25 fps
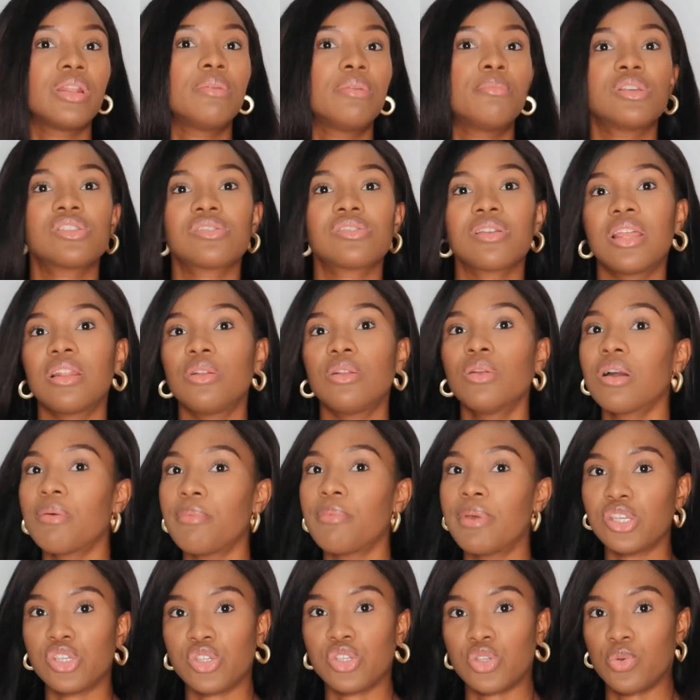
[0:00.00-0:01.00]
moisturized. Look at
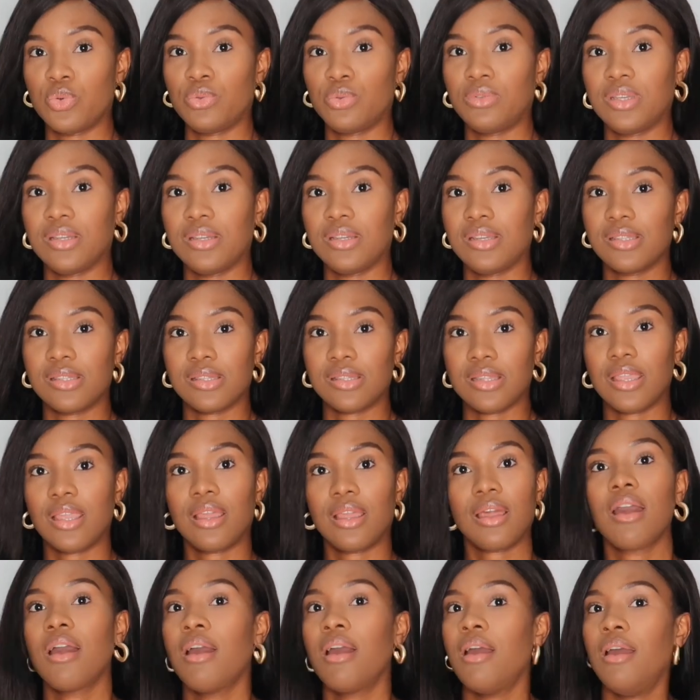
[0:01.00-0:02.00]
my shoulders, like
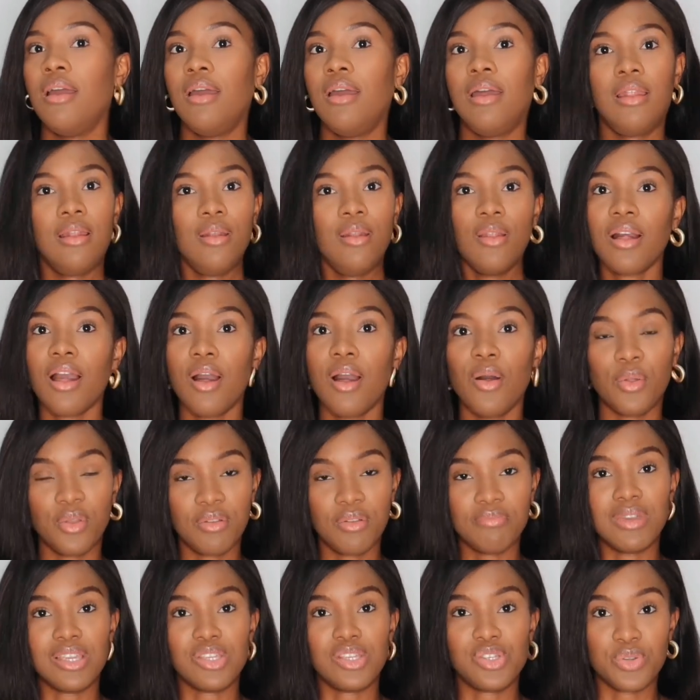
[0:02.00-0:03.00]
look how good
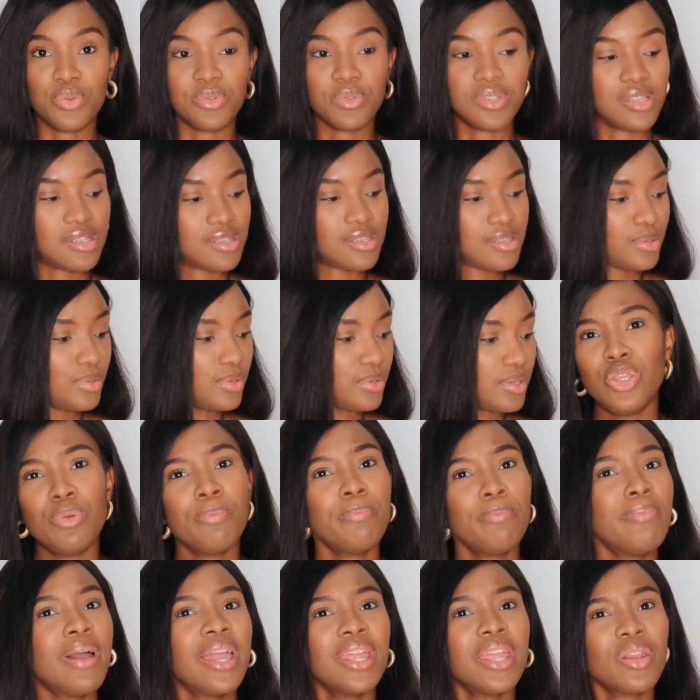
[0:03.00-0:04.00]
my shoulders look. You
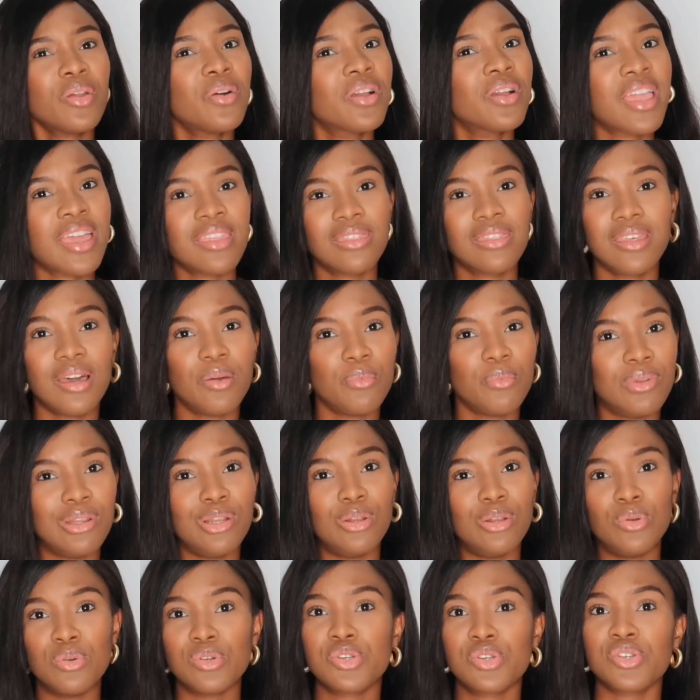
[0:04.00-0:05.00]
might not get that with
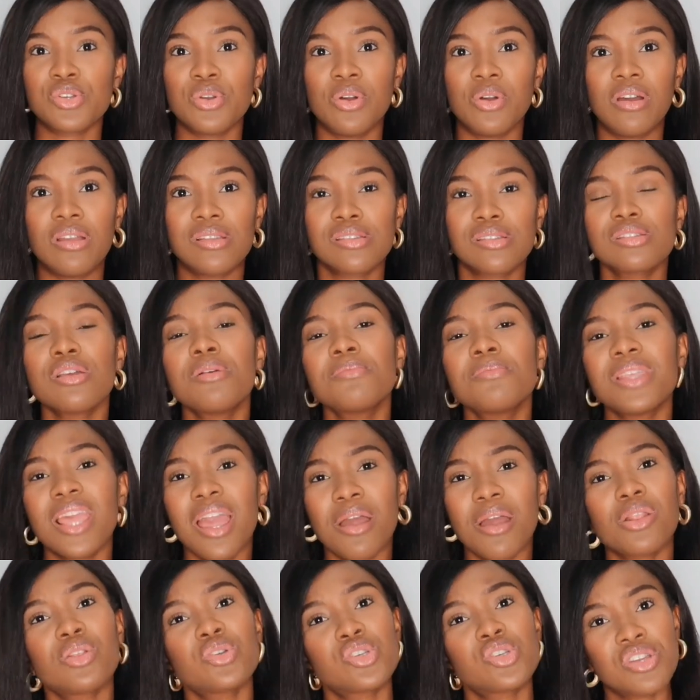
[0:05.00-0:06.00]
lotion. Some,
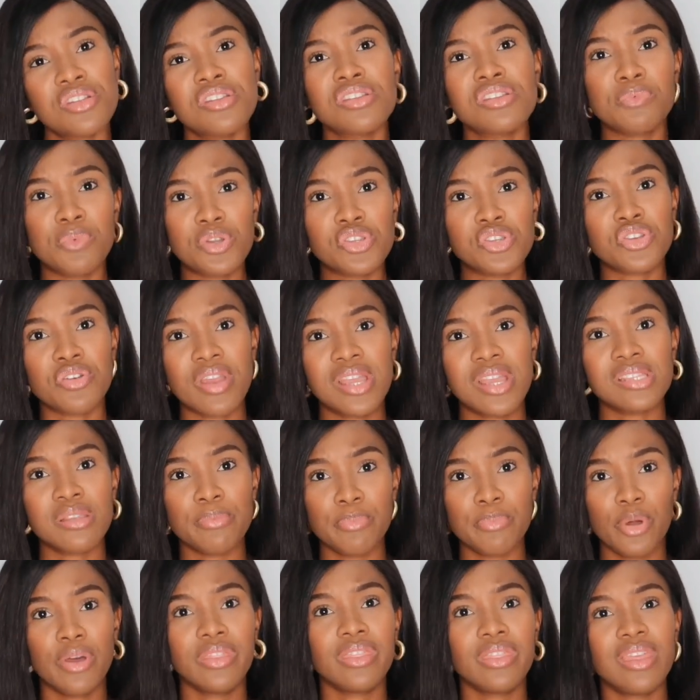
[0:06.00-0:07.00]
yeah, lotion is moisturizing,
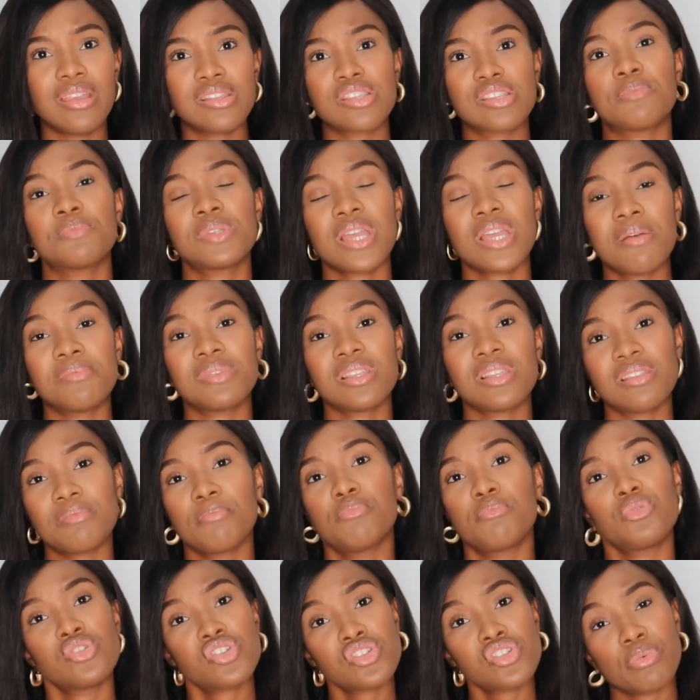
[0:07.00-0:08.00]
but sometimes
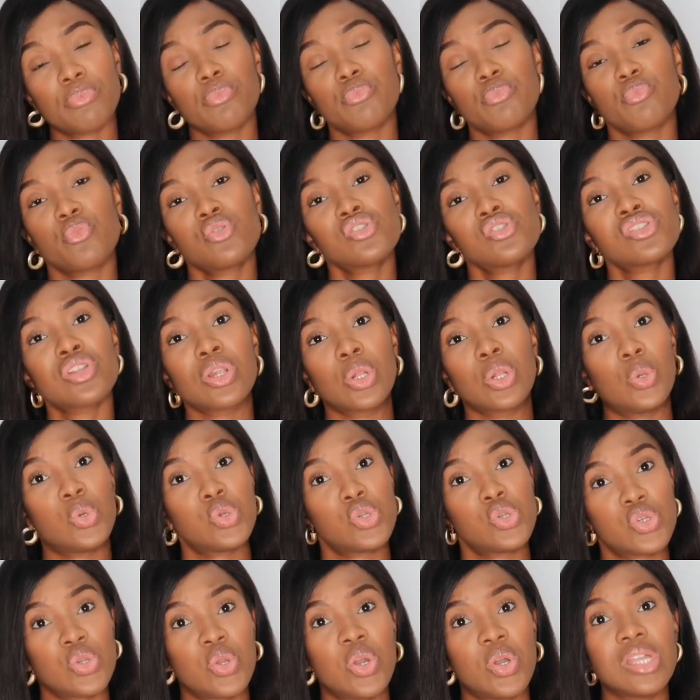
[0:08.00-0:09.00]
most
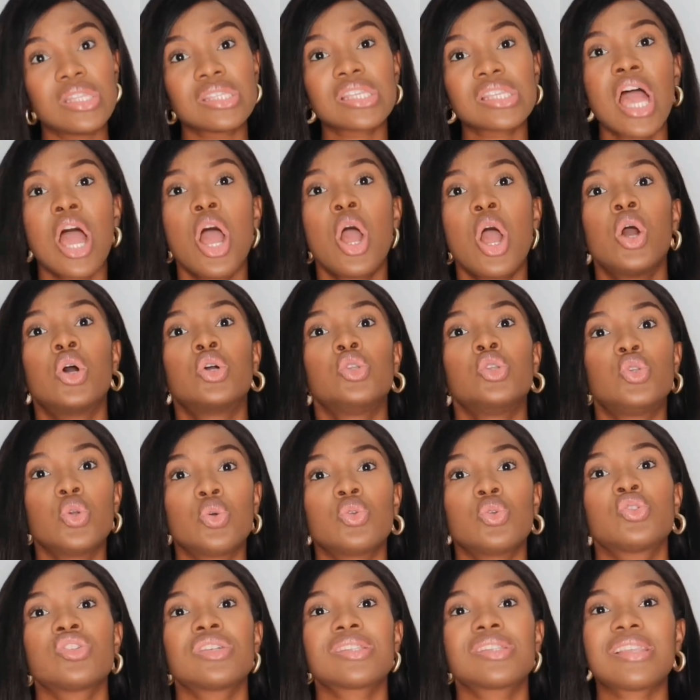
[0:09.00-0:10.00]
lotions
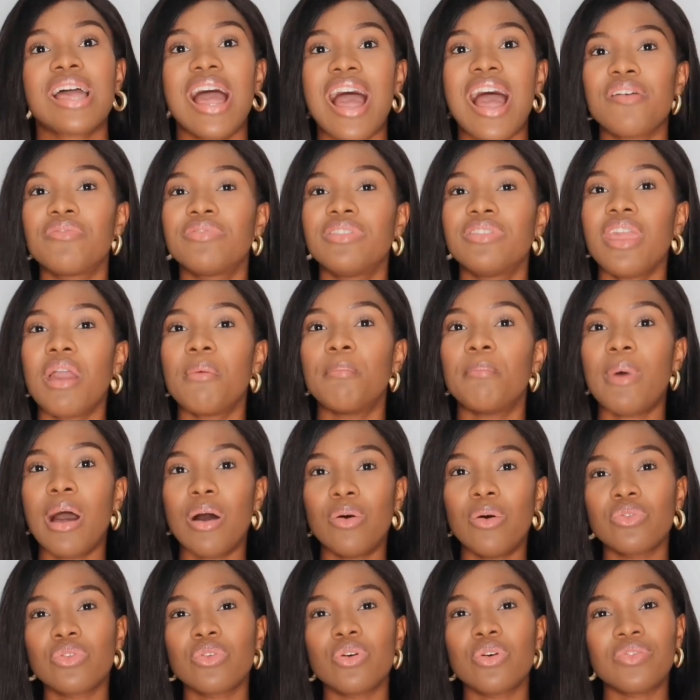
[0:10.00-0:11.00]
don't just have the
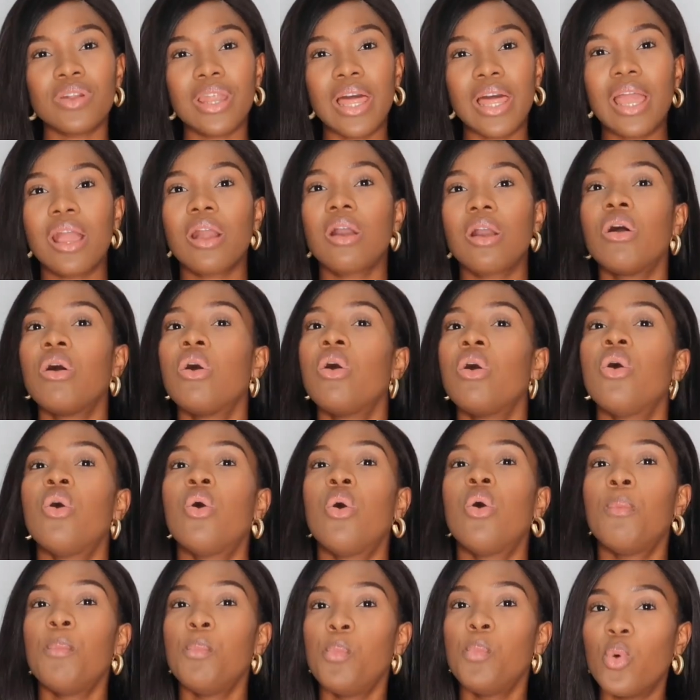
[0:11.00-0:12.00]
amount of like
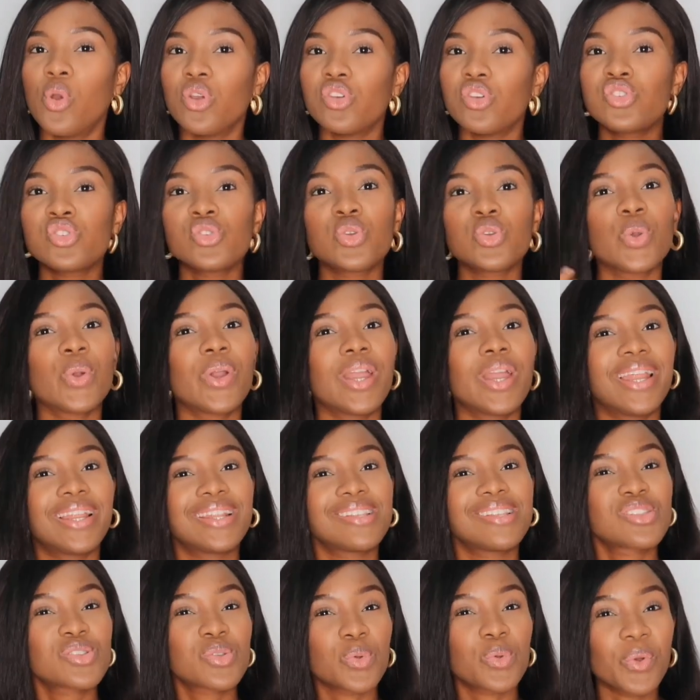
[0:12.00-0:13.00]
moisture and
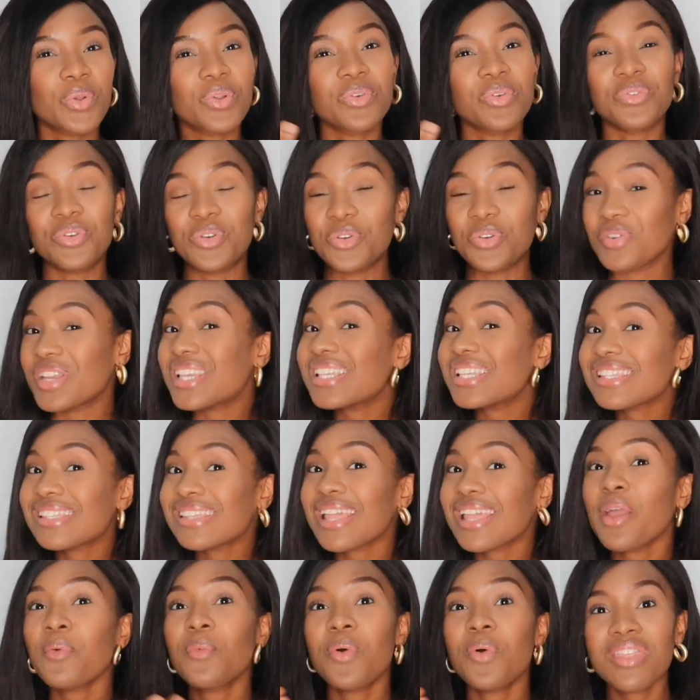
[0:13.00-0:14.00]
sort of grease
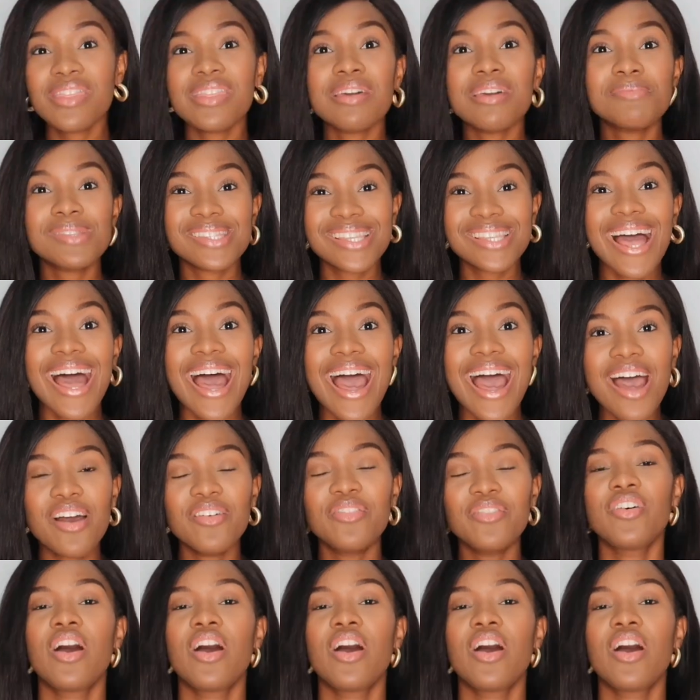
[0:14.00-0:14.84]
that I want them to have.